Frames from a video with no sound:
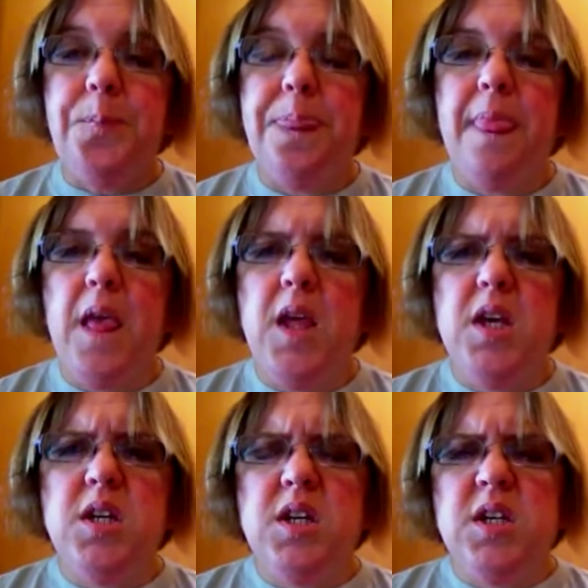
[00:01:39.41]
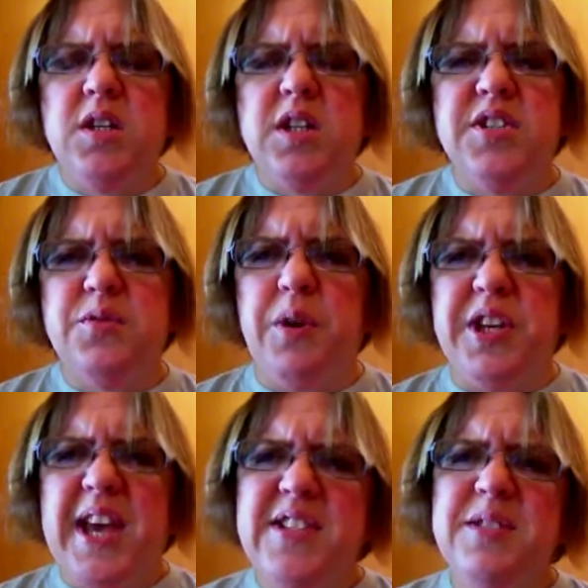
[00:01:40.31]
Because
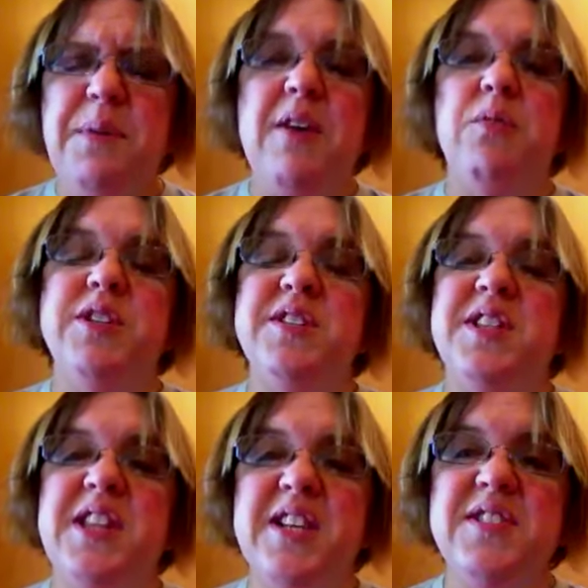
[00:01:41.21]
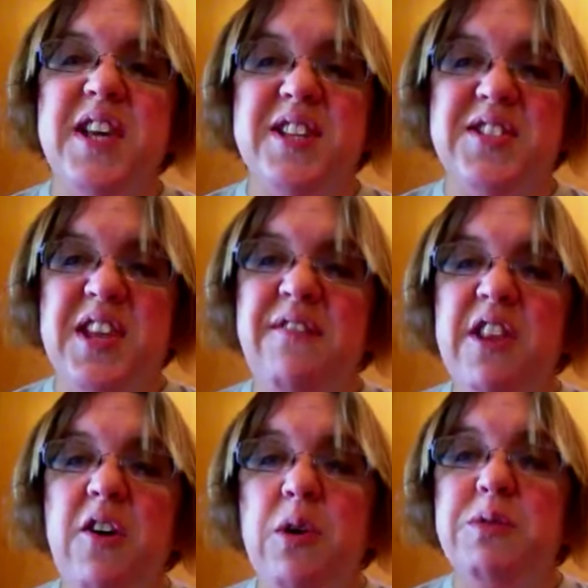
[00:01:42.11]
what gets me when things like this,
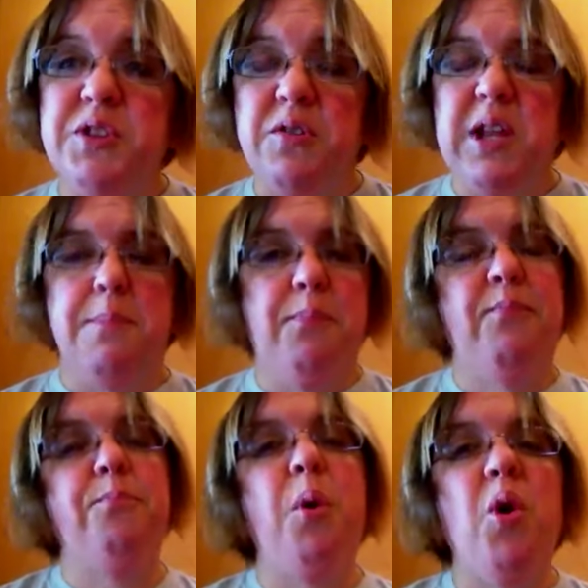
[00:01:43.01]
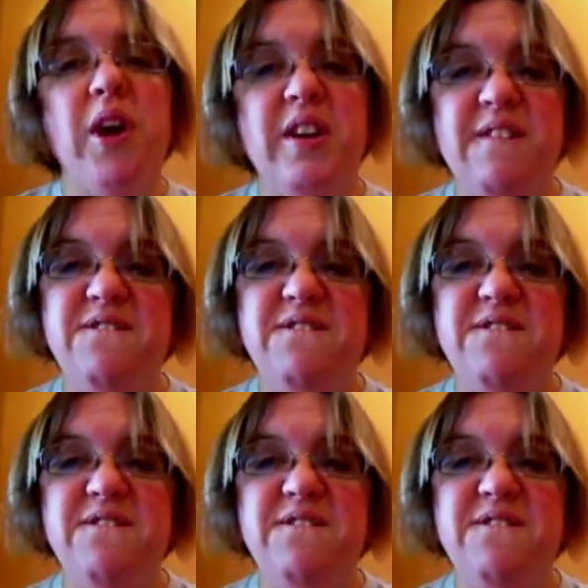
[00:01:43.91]
even though it was only 0.4,